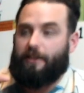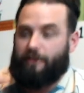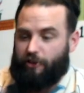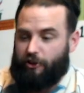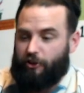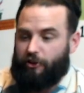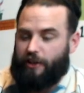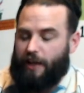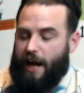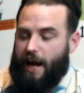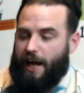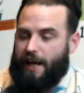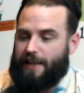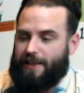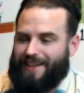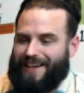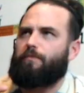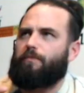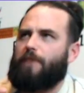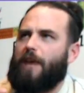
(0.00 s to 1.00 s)
good
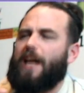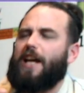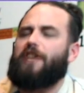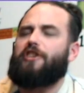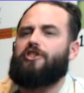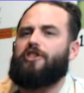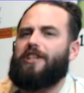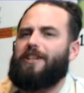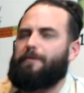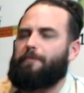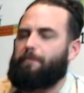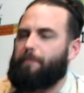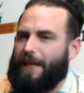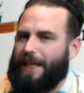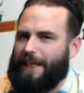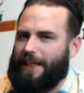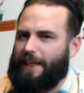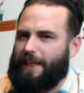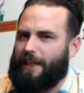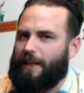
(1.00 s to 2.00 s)
guys at
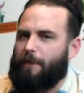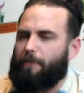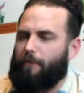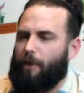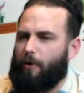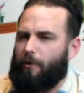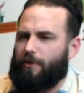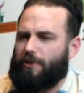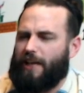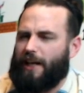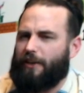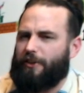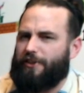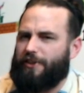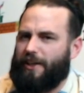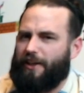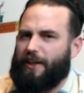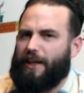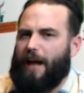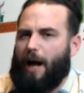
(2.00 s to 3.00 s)
HGB Motorcycles,
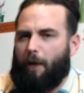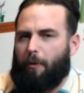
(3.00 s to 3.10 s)
I think.